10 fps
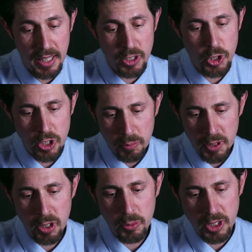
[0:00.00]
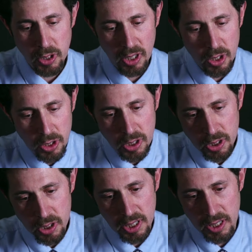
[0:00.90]
and she took me under the wing. So I
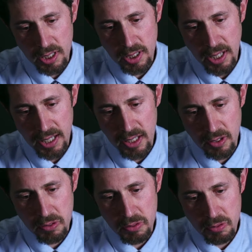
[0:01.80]
learned that